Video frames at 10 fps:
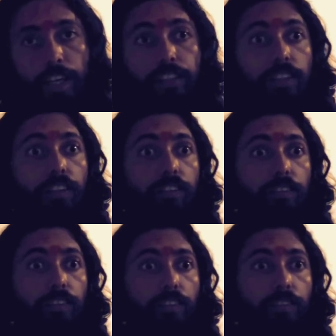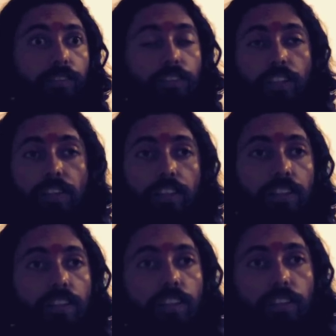is
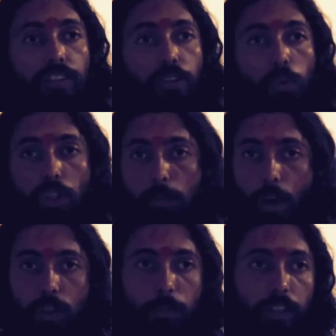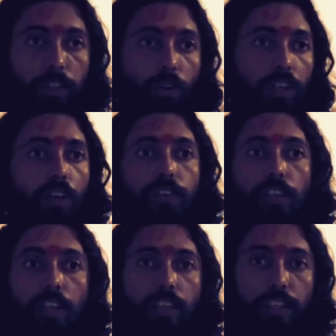generating a news about me or
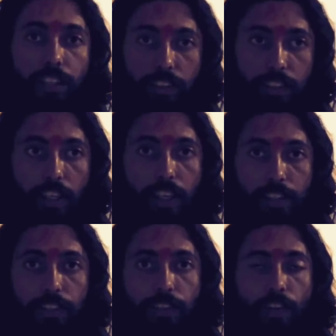covering any incident,